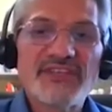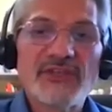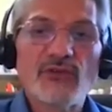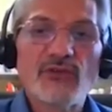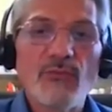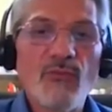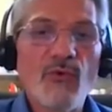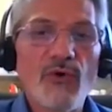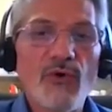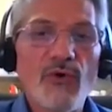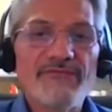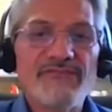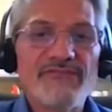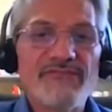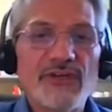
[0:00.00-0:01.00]
or
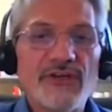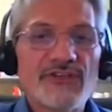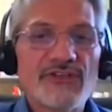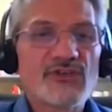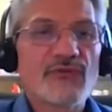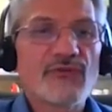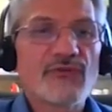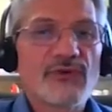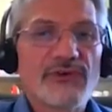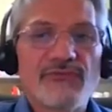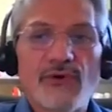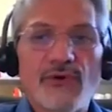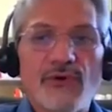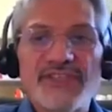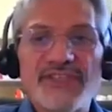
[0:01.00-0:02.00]
more of the software,
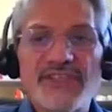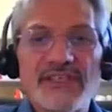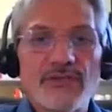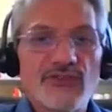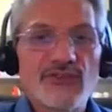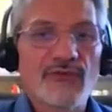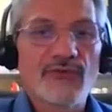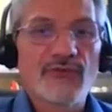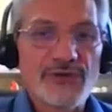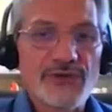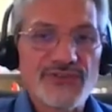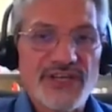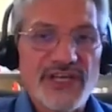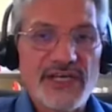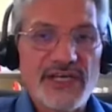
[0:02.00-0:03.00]
for instance, in the software
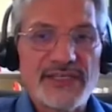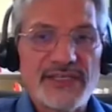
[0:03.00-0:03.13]
user guide.